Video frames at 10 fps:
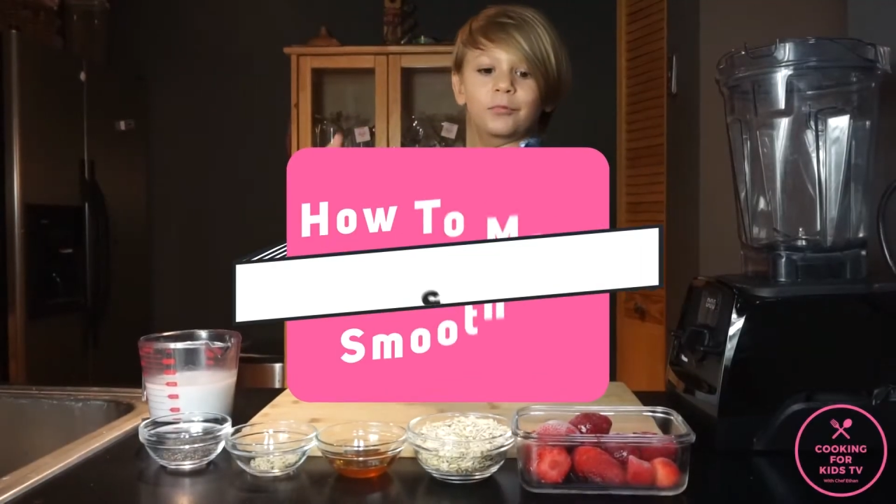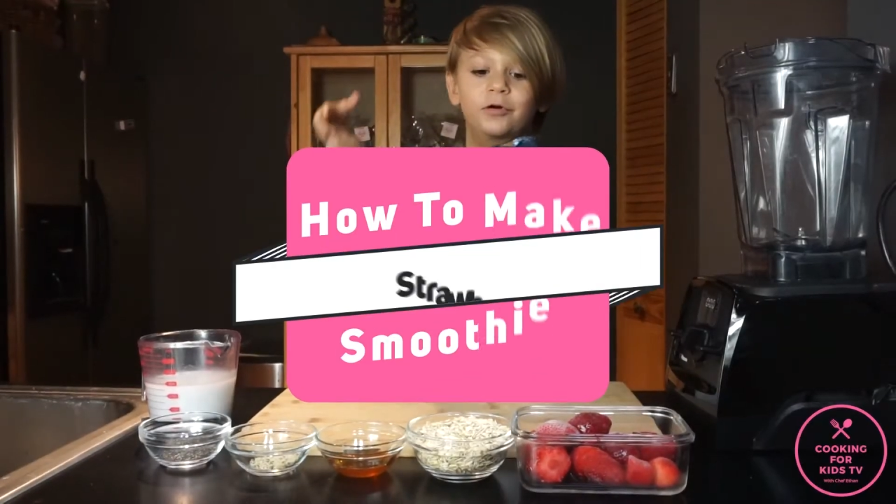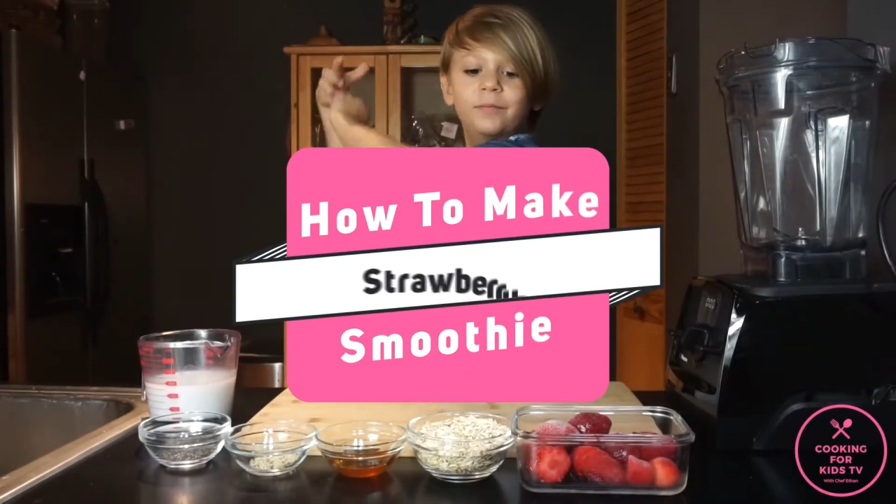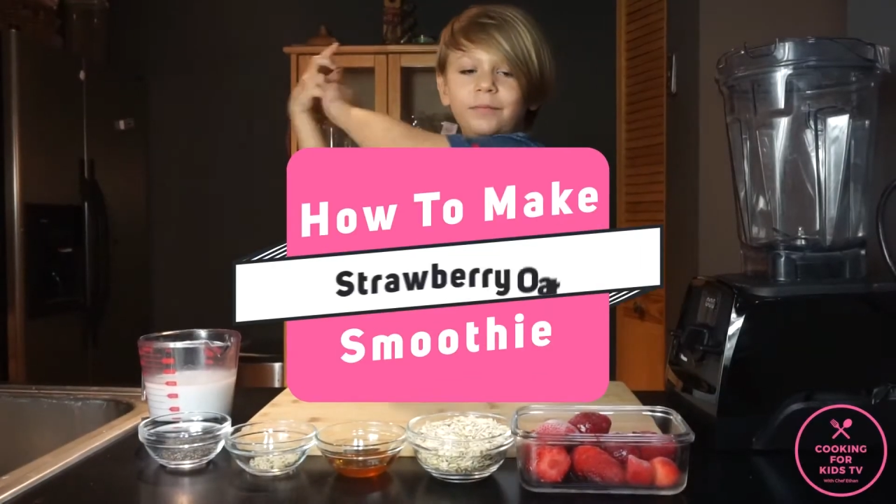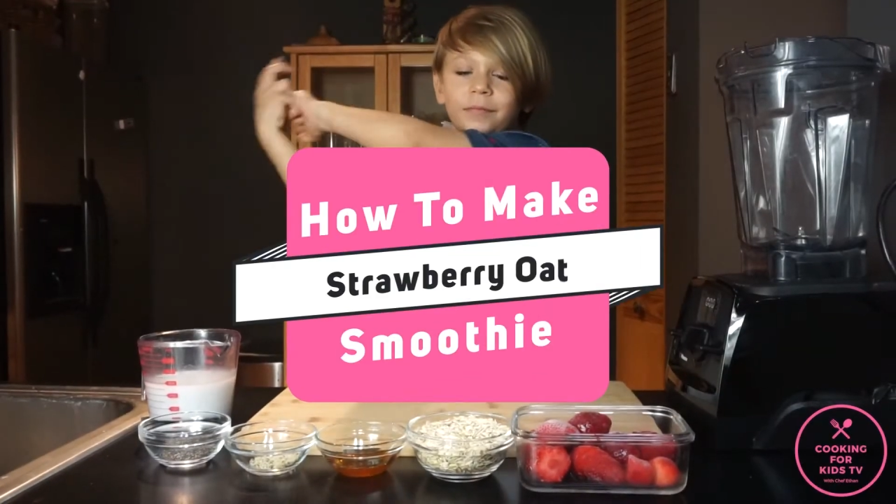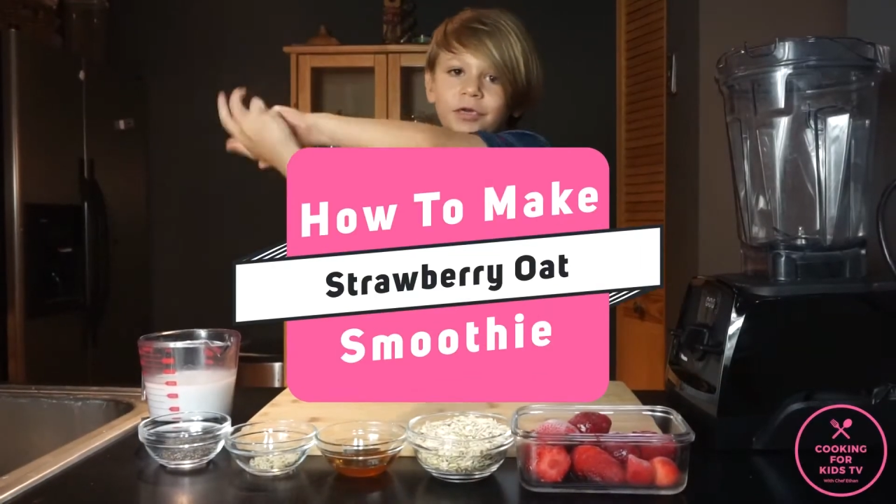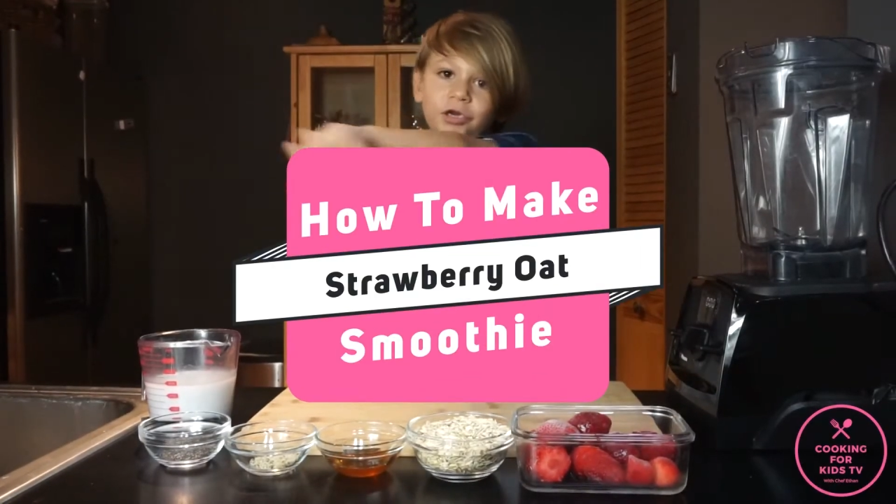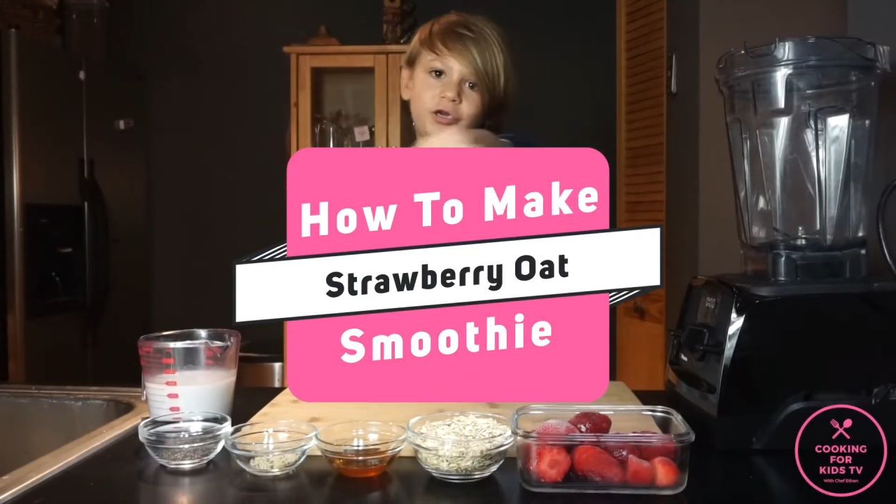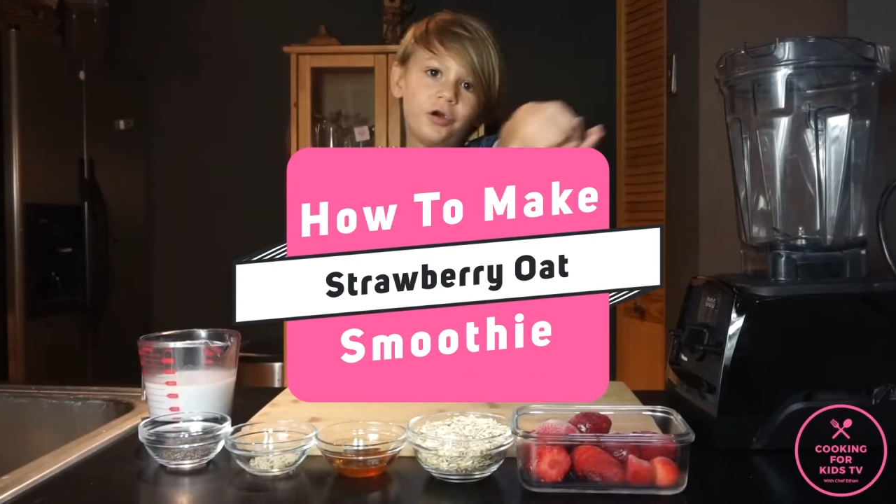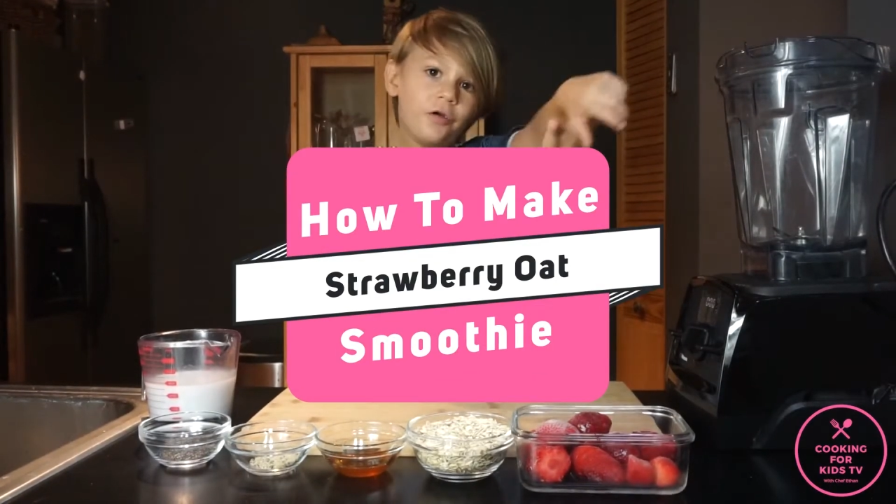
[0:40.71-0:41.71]
going to
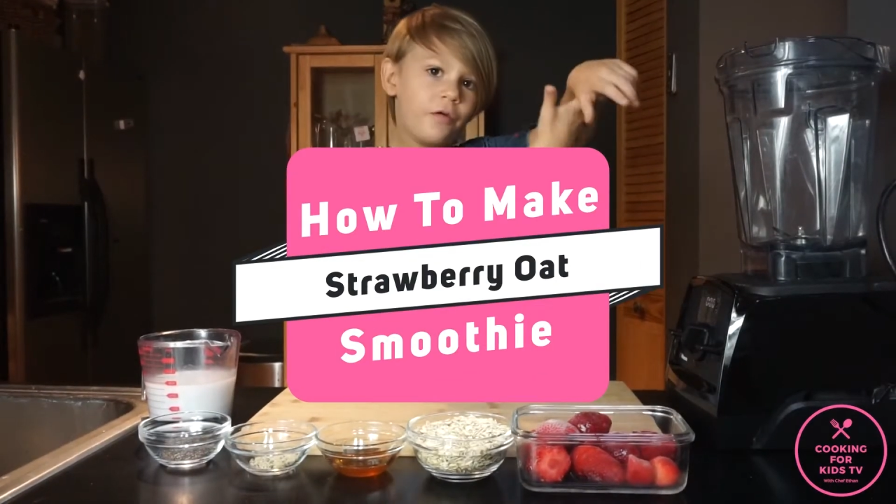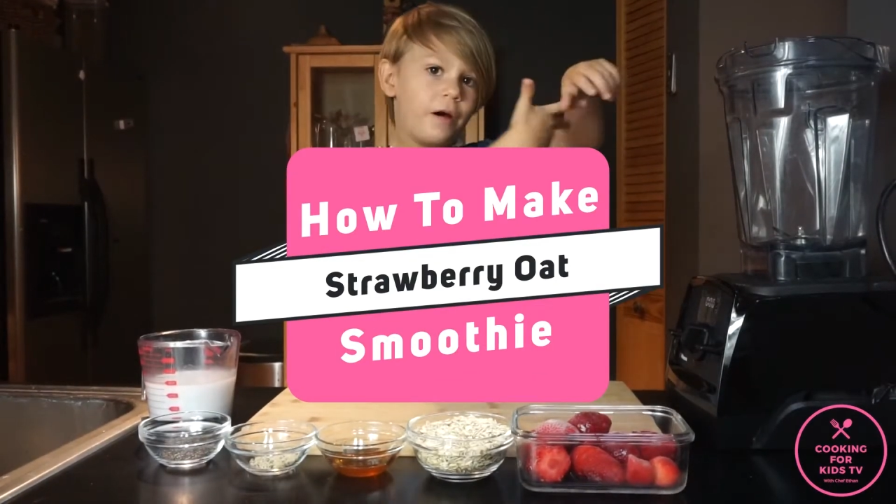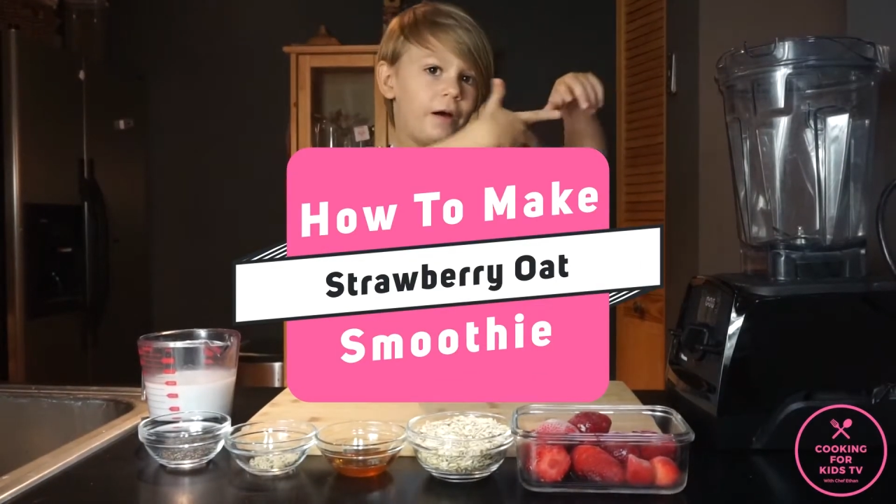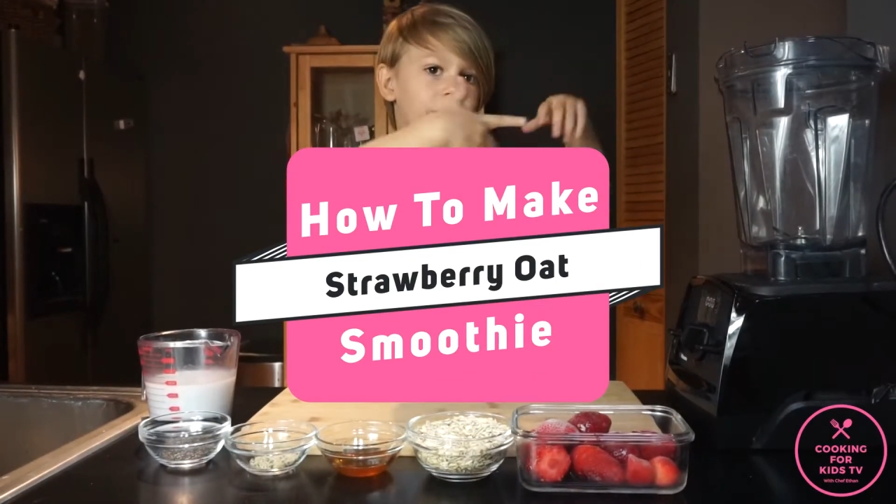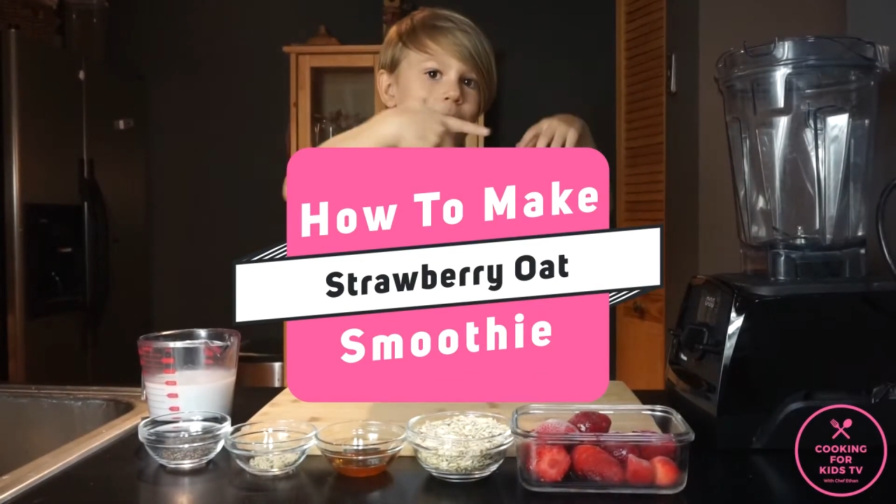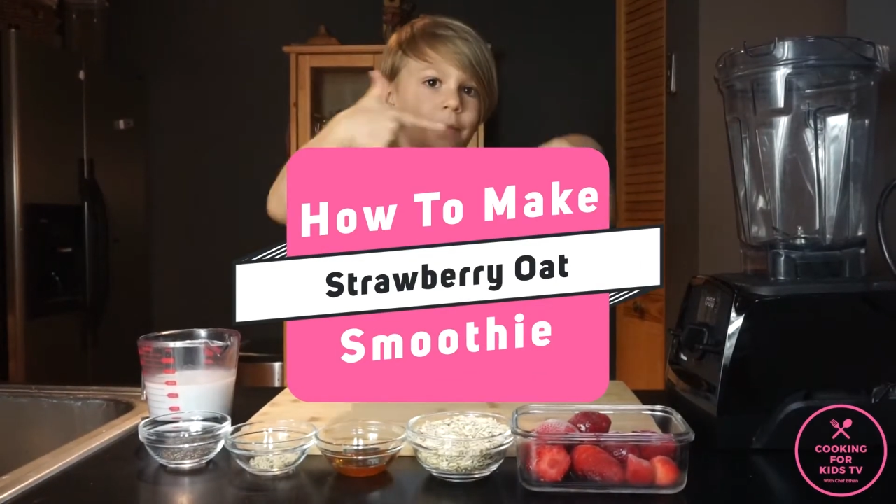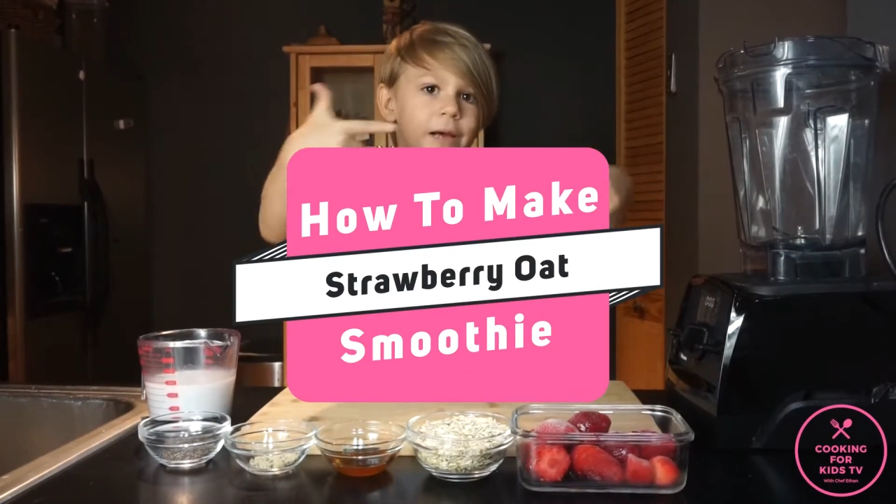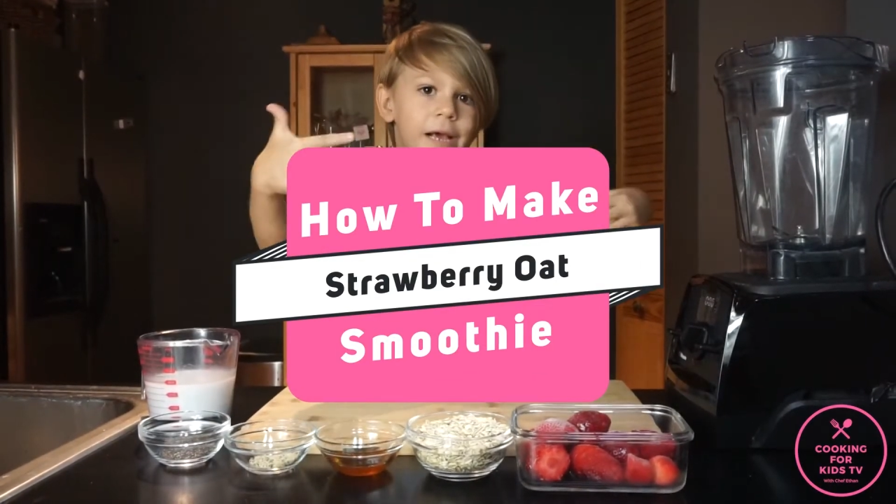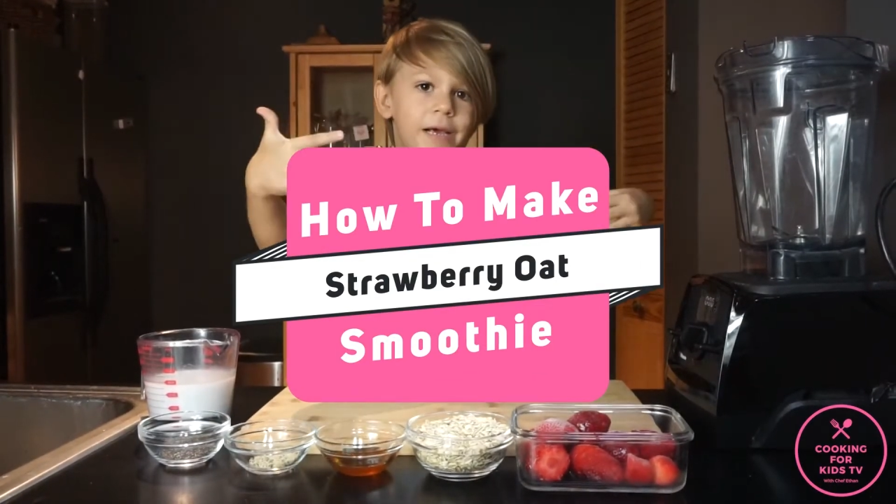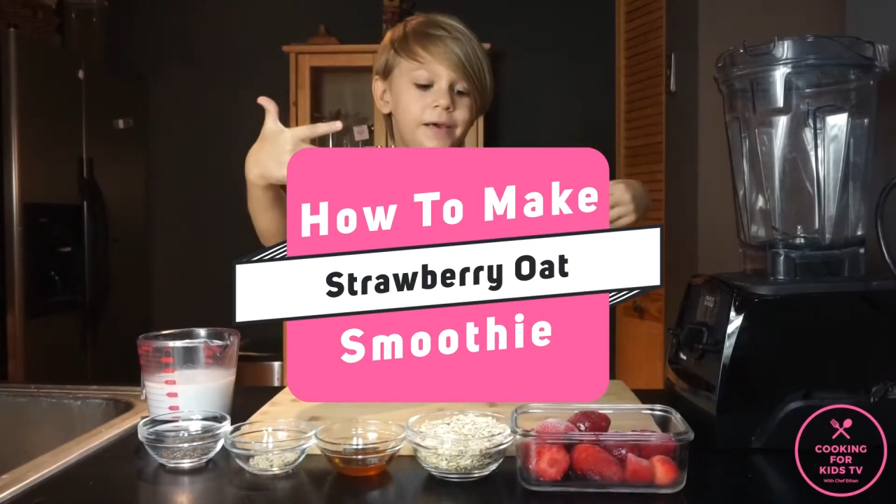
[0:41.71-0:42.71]
show you how to
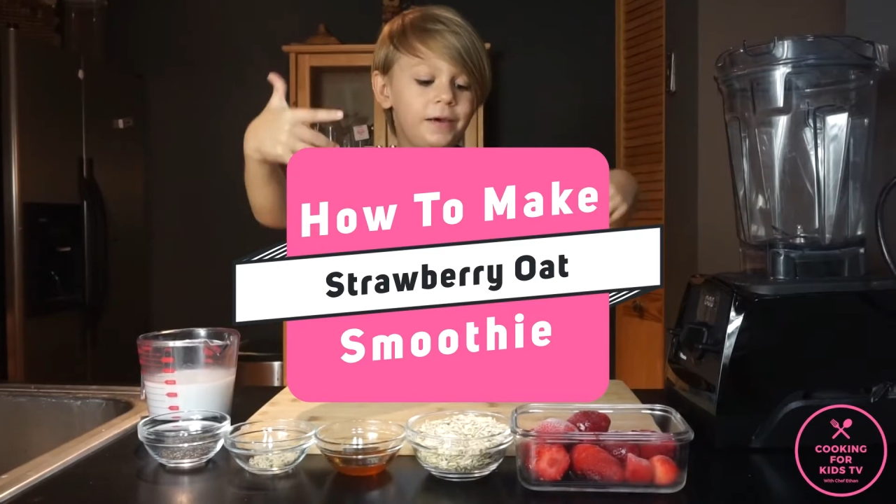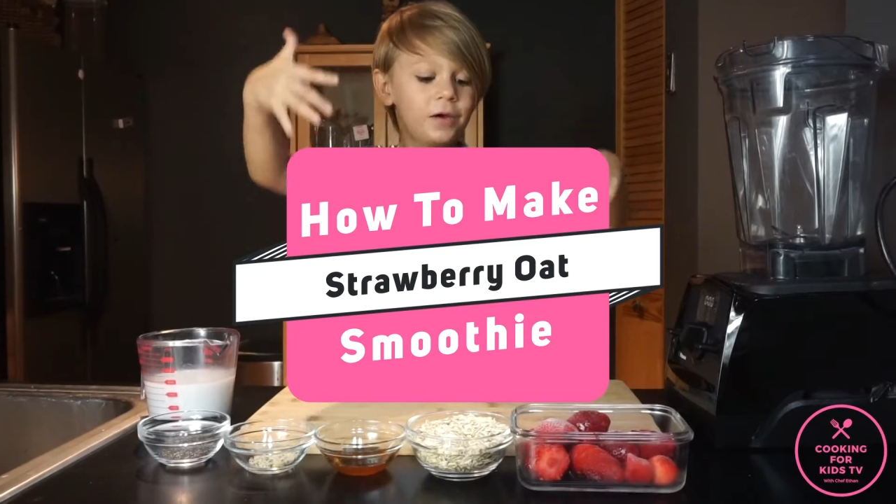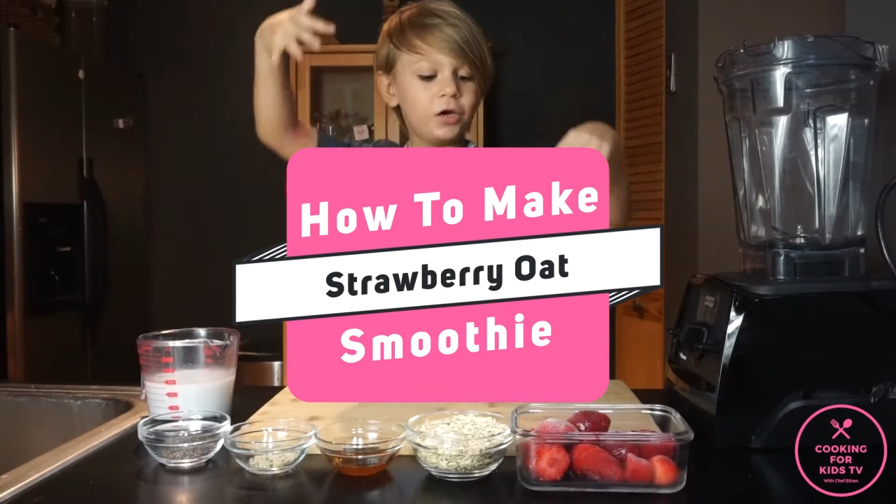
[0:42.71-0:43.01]
make